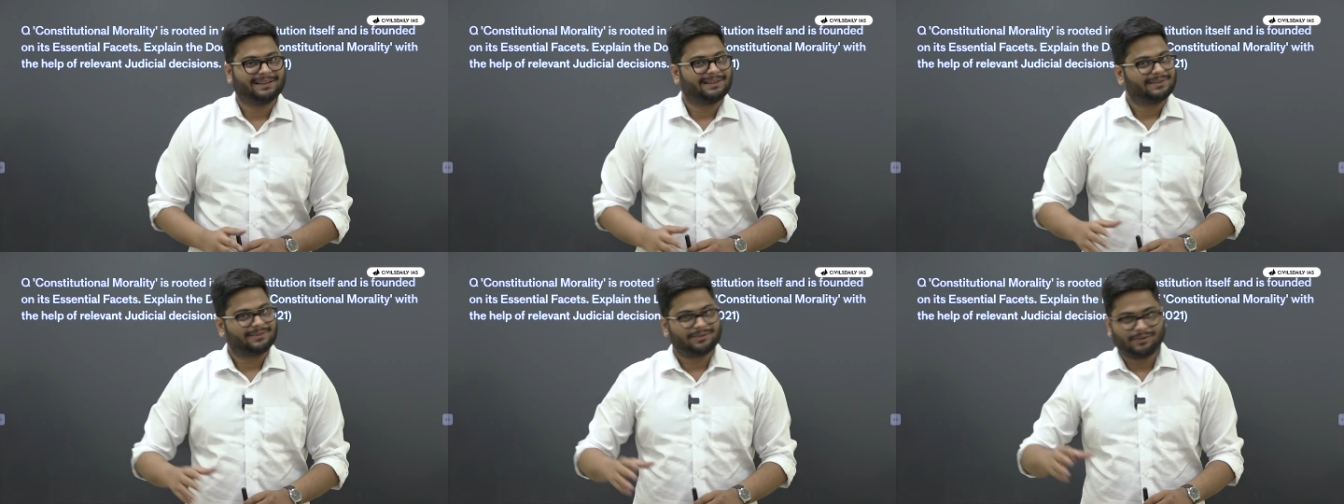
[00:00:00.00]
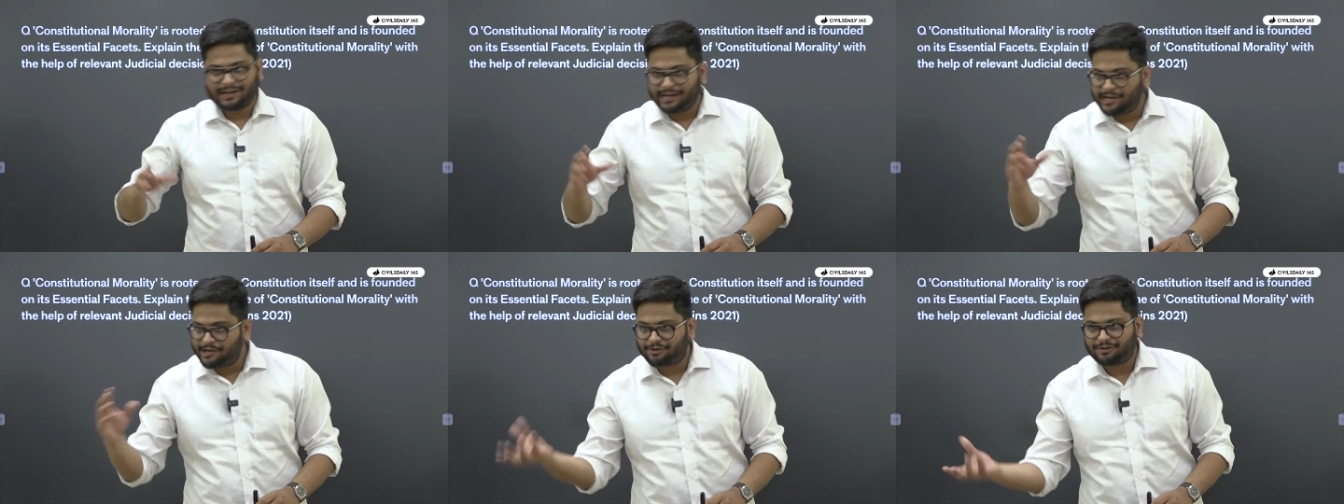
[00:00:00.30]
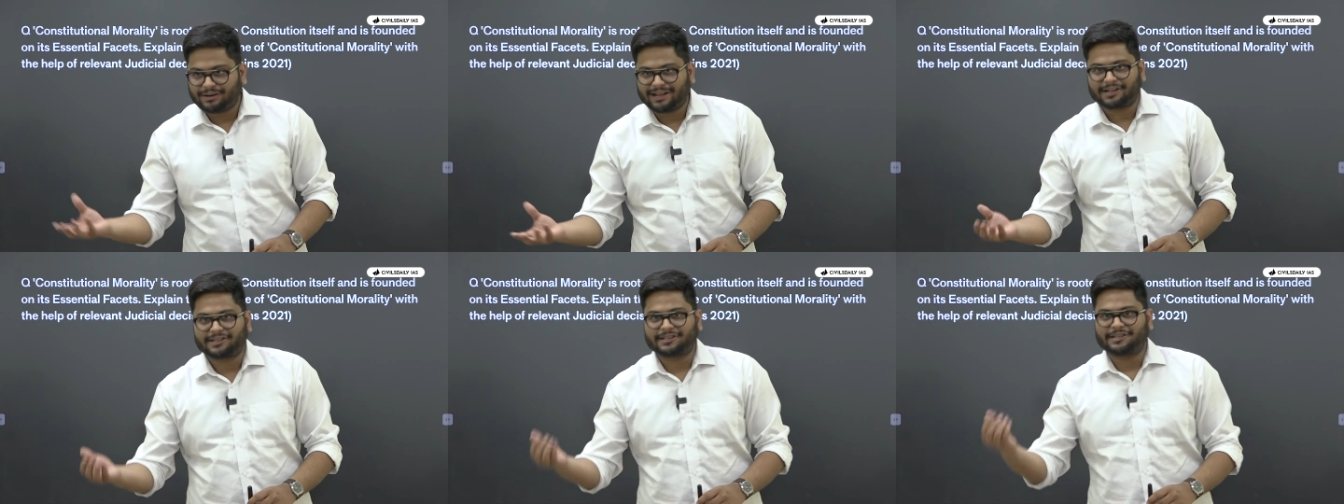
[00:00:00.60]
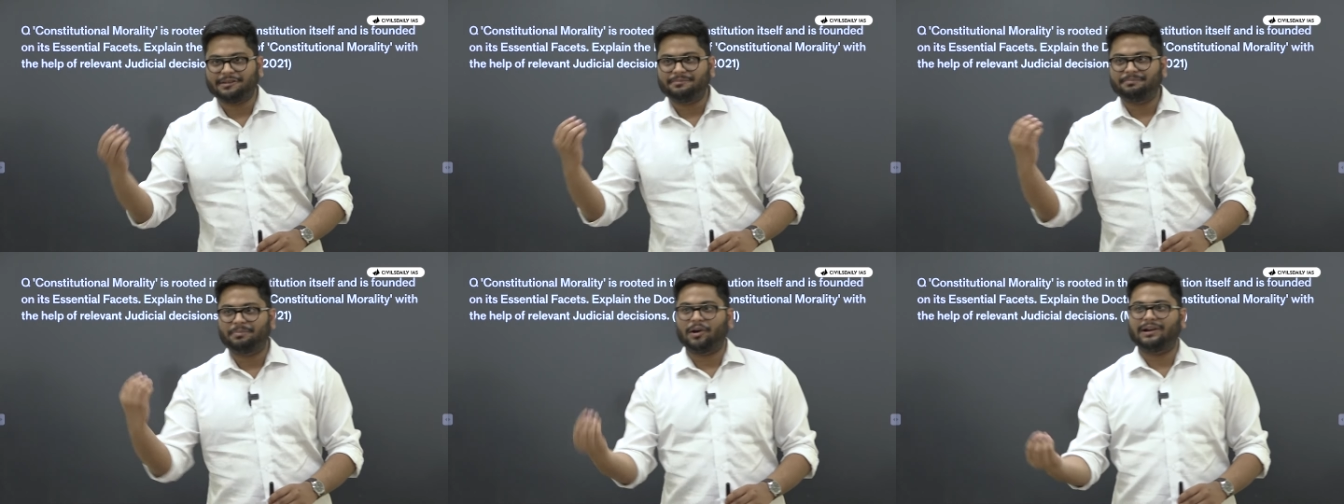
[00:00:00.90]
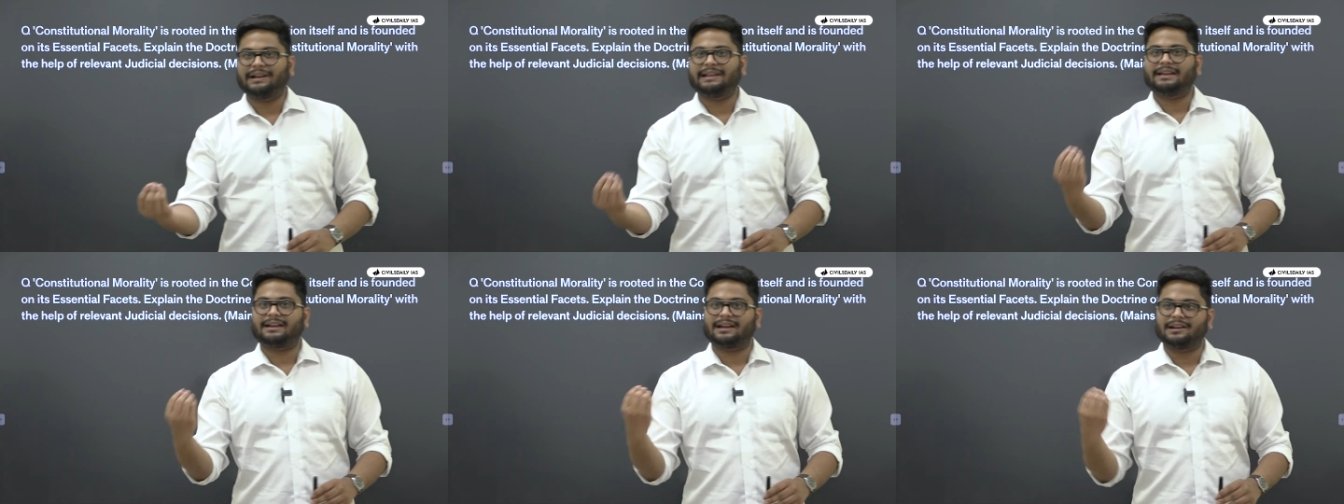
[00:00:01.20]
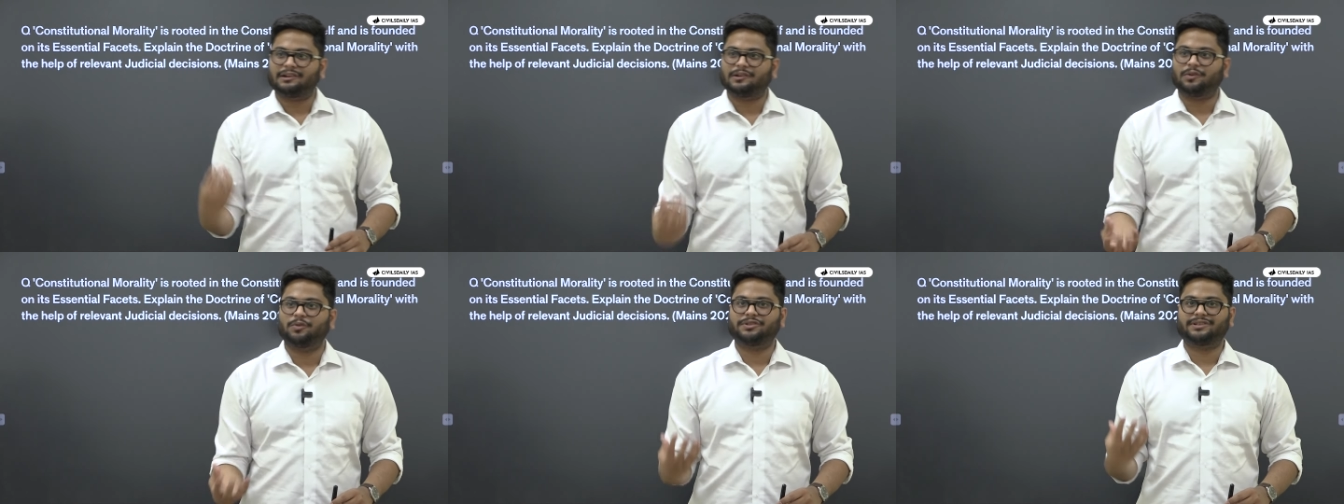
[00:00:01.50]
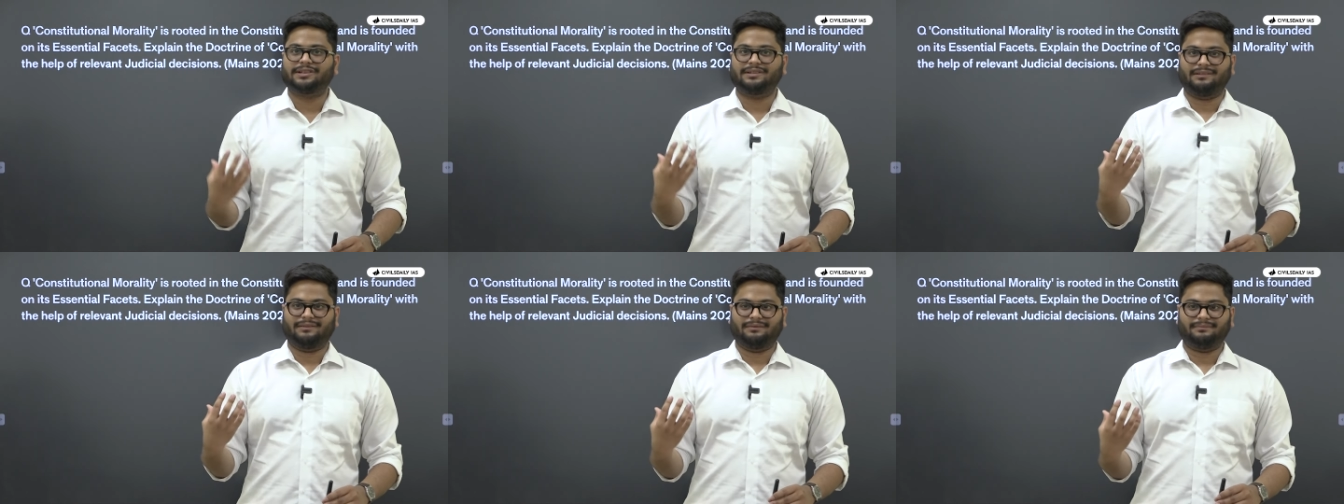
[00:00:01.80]
So introduction, body,
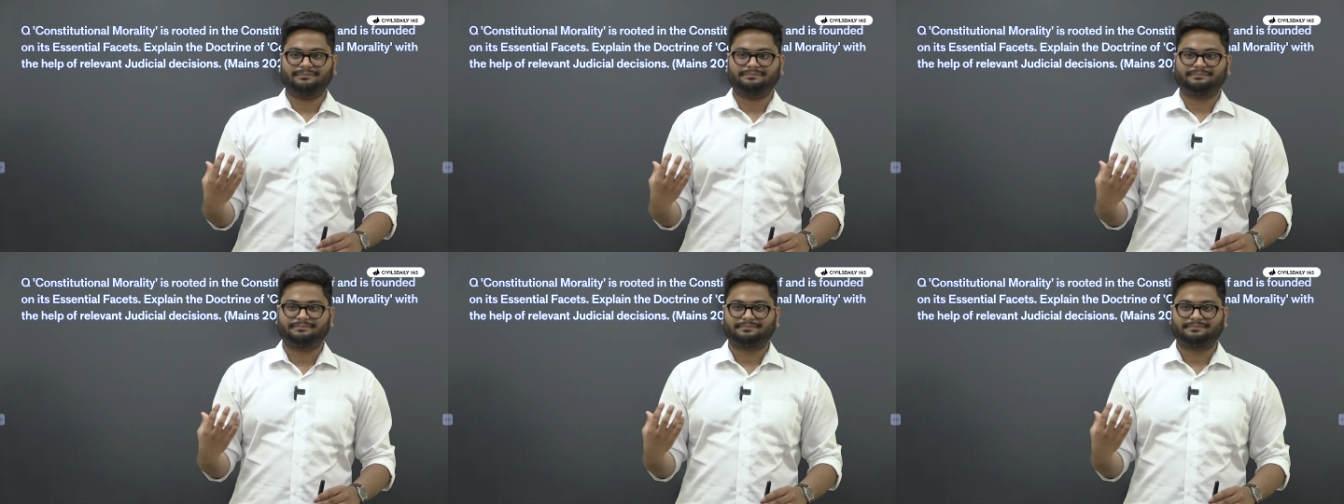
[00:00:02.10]
conclusion.